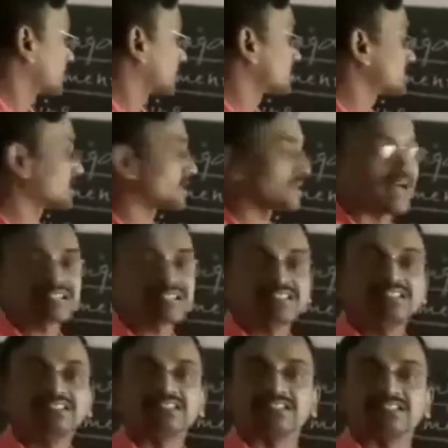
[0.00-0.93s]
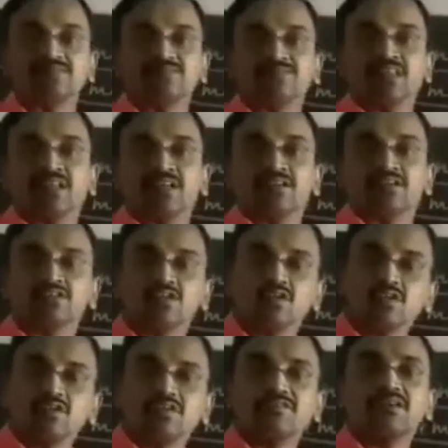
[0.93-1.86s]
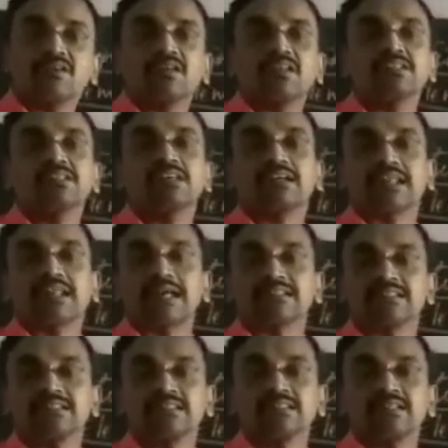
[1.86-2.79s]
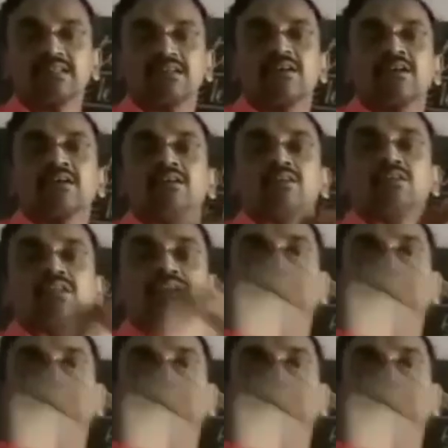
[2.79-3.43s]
address the class teacher. So if you address a class teacher, to the